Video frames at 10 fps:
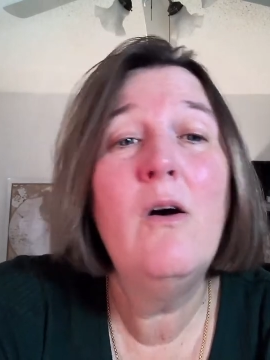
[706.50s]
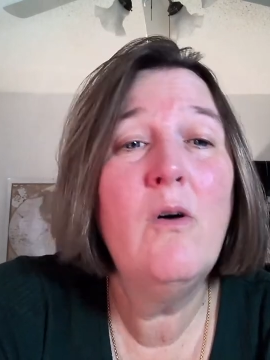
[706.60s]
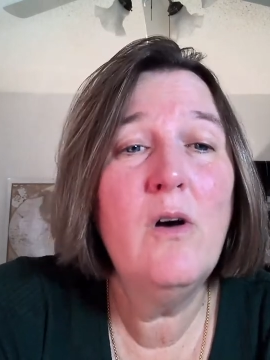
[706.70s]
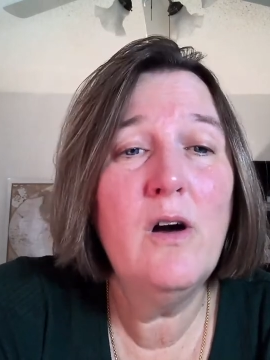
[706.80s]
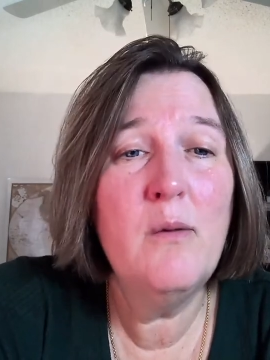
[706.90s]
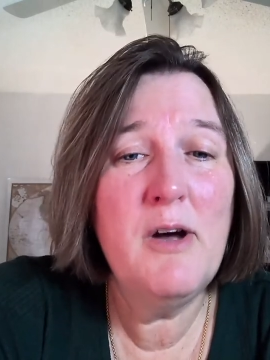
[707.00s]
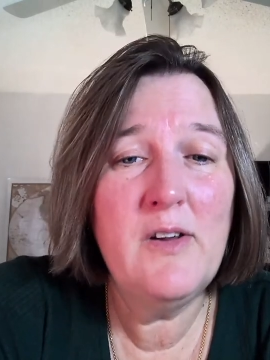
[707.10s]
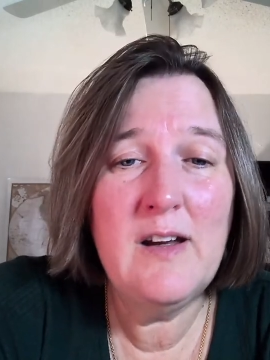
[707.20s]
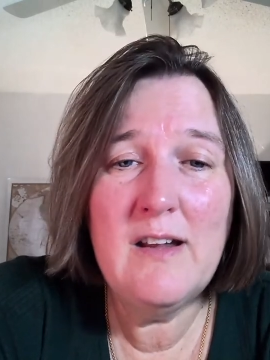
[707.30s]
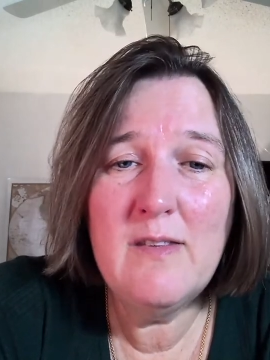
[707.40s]
or
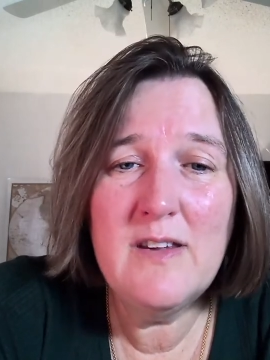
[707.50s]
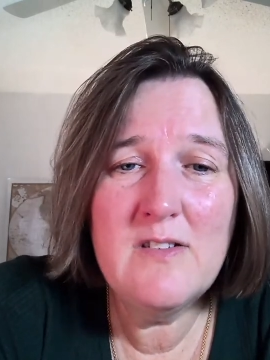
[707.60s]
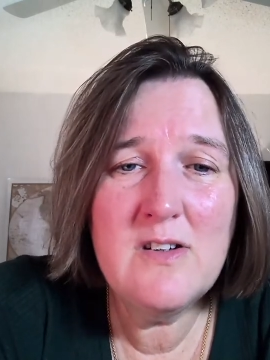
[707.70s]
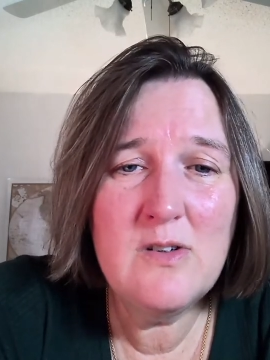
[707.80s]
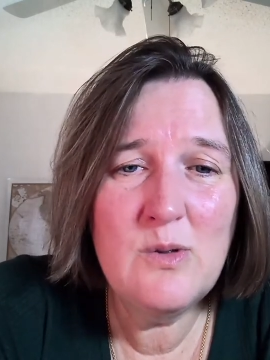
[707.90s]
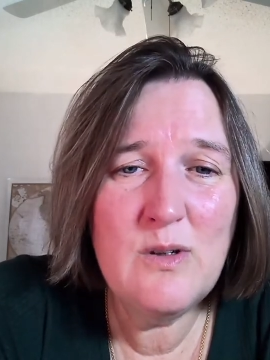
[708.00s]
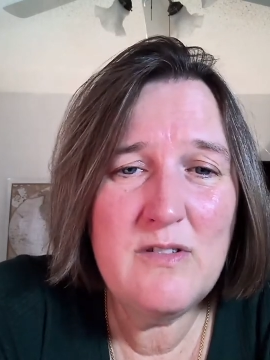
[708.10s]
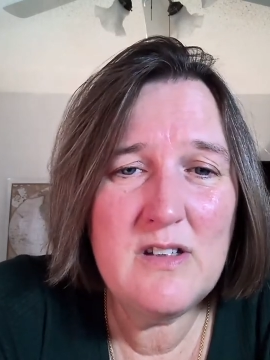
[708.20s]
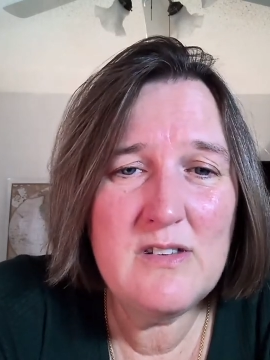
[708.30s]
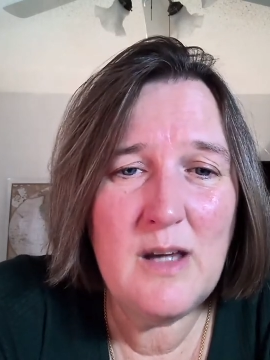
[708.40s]
about anything to do
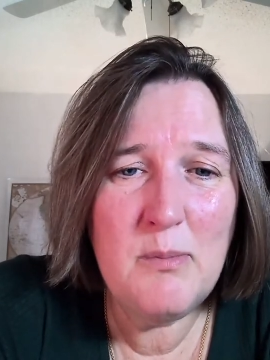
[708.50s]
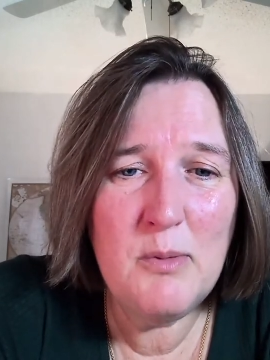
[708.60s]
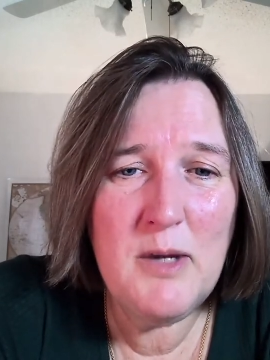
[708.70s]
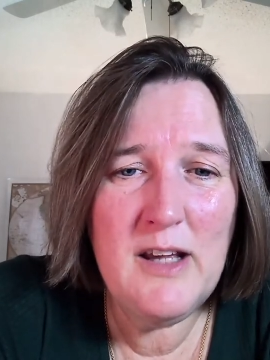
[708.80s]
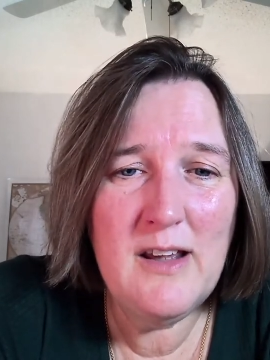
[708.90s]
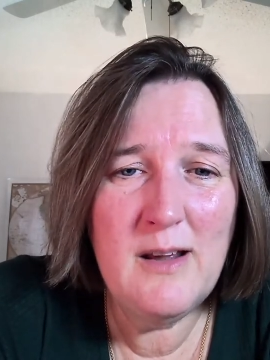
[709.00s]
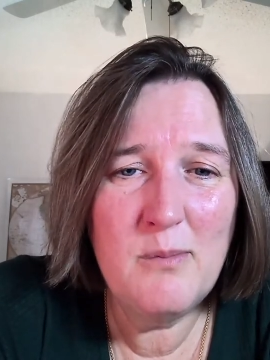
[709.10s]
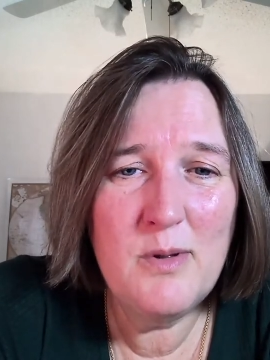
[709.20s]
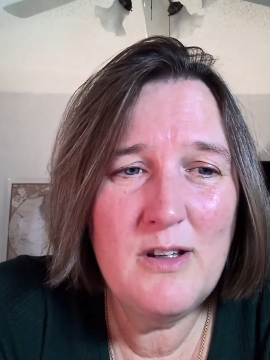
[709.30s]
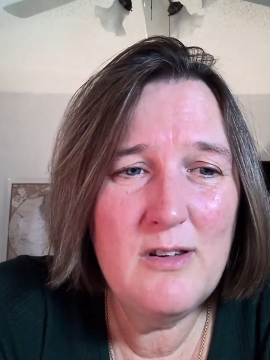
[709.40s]
with disciple making,
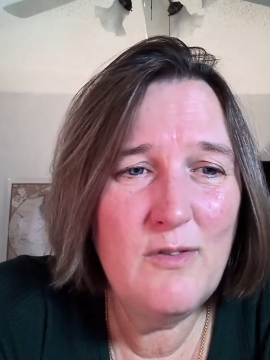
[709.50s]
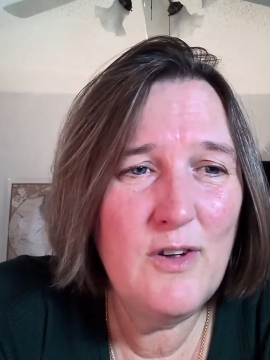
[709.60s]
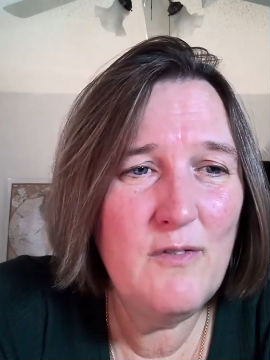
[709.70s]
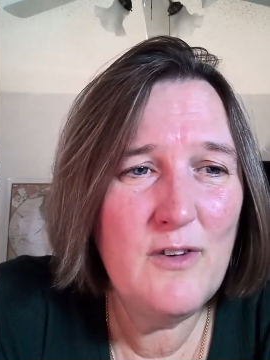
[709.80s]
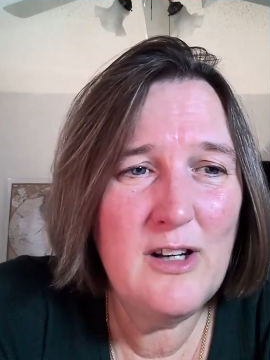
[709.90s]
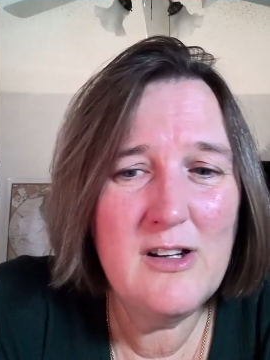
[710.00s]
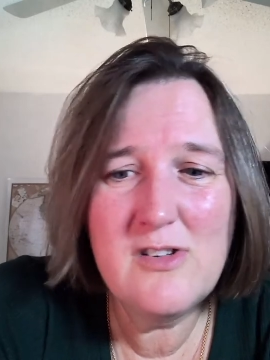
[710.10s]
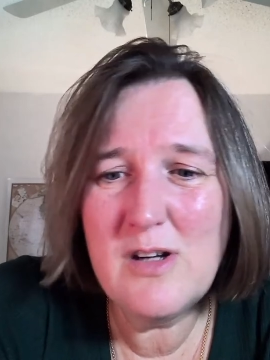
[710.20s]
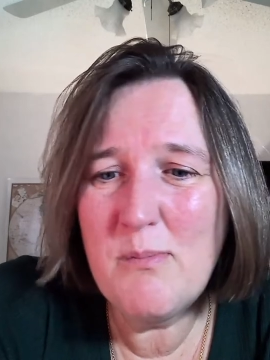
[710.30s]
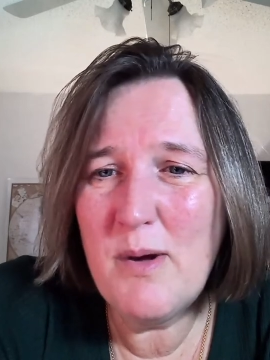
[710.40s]
please feel free to
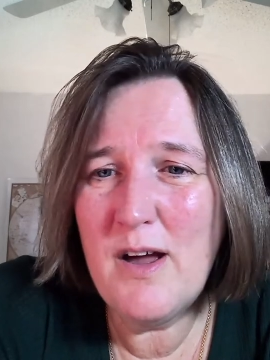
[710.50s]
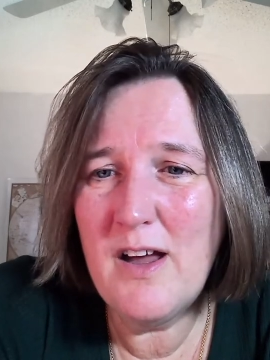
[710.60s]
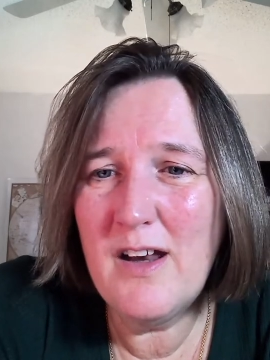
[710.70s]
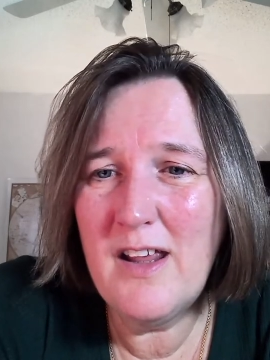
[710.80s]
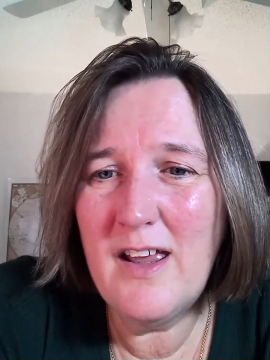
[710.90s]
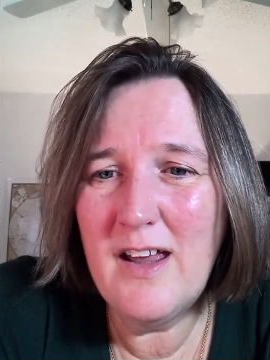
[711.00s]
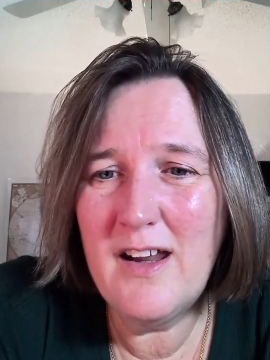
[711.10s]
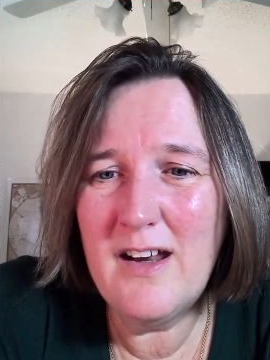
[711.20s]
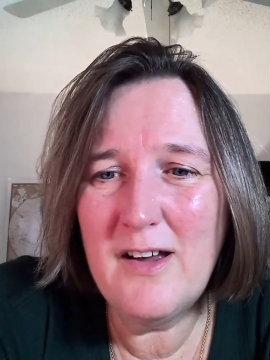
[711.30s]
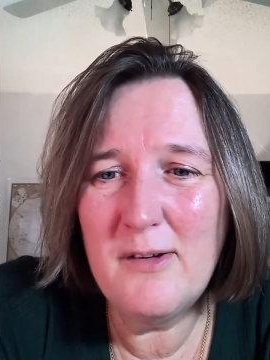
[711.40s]
jump on
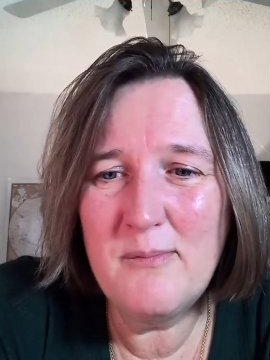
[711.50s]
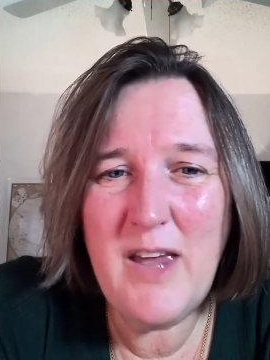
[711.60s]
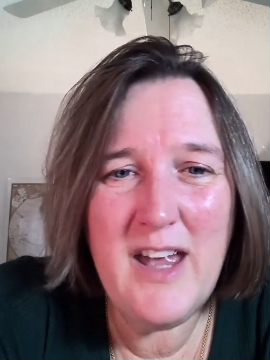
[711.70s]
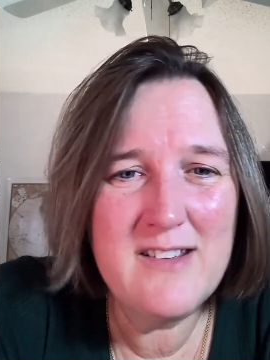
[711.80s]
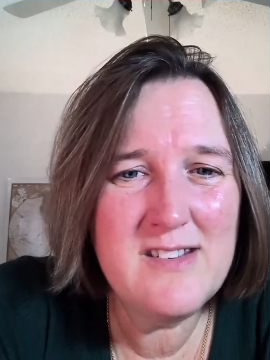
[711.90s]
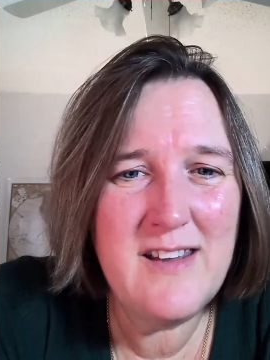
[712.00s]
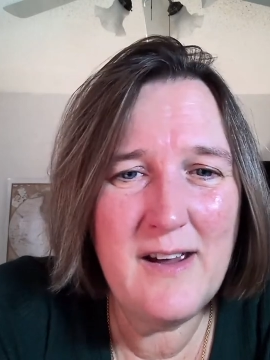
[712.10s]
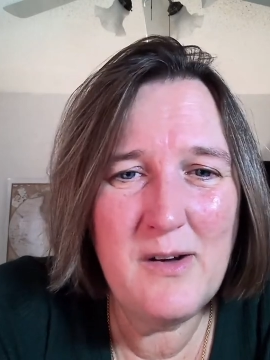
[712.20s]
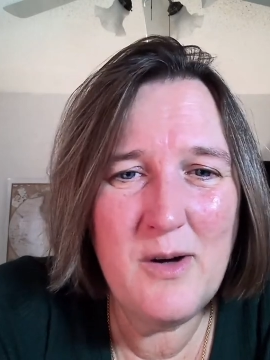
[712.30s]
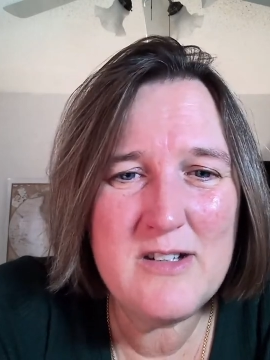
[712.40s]
and ask
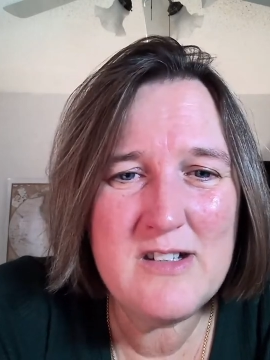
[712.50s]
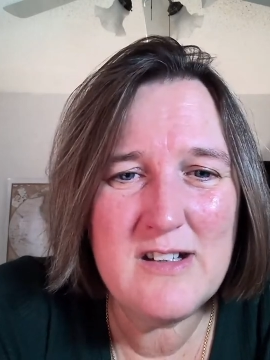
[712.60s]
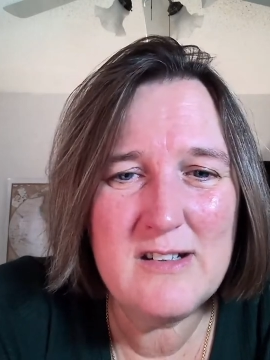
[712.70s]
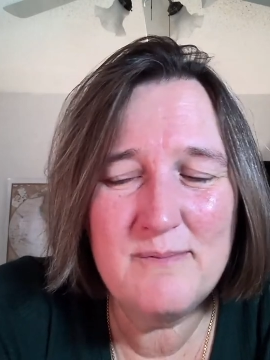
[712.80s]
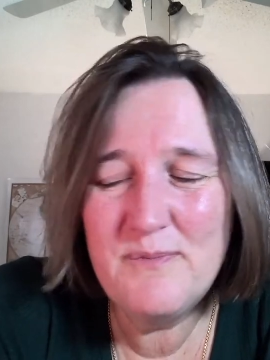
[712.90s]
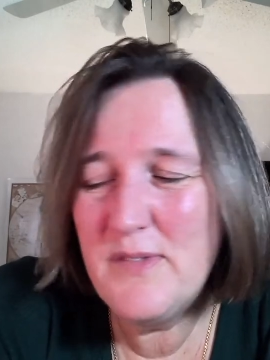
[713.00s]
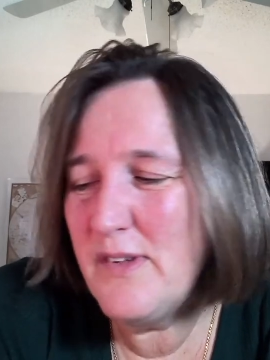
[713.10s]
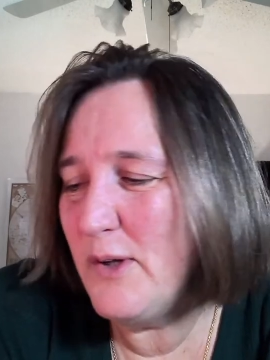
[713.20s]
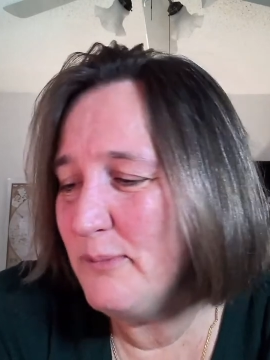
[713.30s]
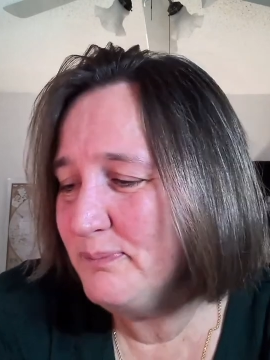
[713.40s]
that question.
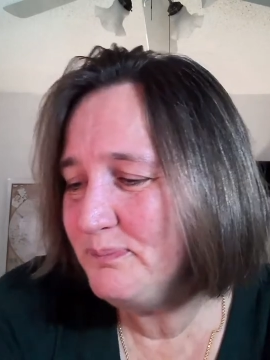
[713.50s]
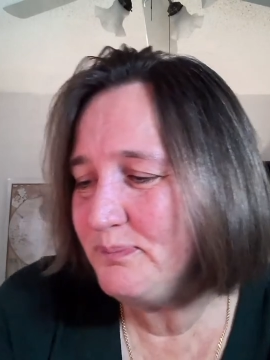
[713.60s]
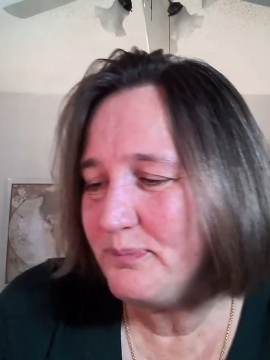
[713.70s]
So,